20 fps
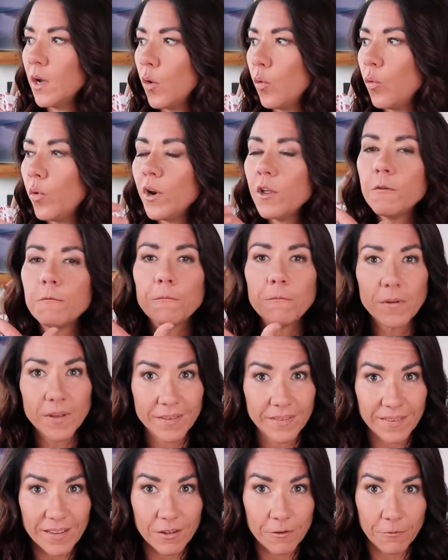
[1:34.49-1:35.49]
What are you
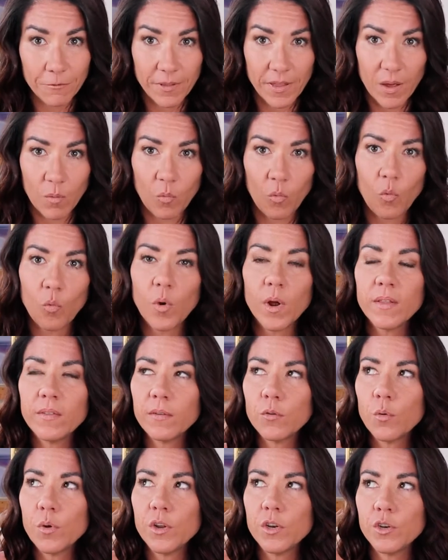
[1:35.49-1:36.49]
fixing for them? What's
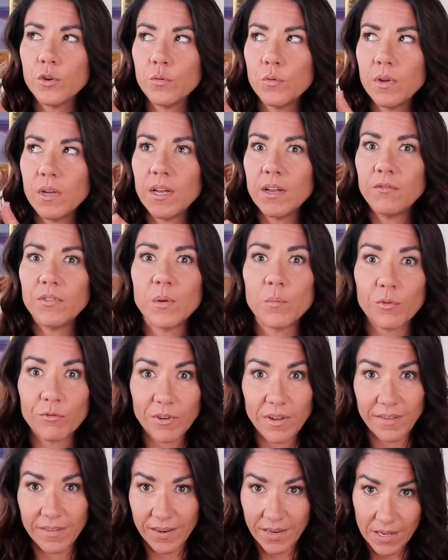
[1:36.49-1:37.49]
going to give them a
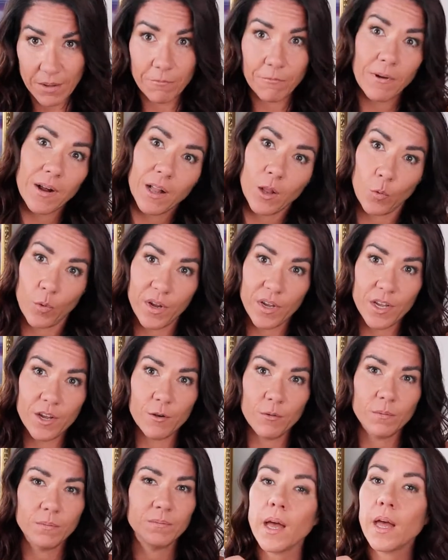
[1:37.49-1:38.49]
reason to keep following you?